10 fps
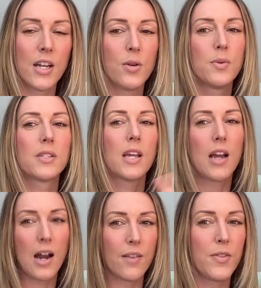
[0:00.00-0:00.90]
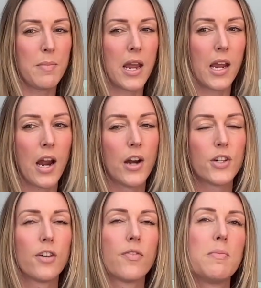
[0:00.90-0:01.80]
who is like kind of the main
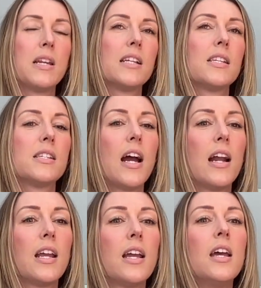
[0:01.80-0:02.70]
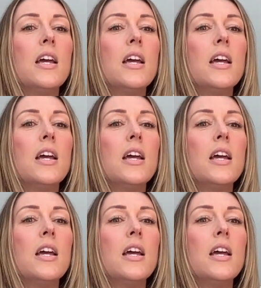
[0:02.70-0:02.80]
character of the Midnight Society,